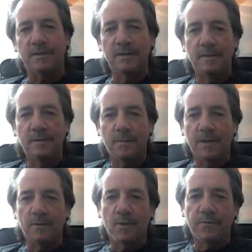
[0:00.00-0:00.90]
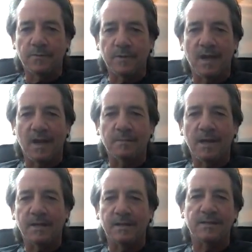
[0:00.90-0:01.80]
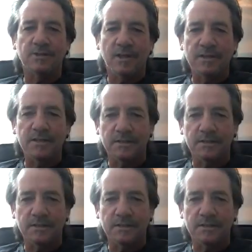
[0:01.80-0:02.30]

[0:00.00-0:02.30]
being away from the limelight and the adulation.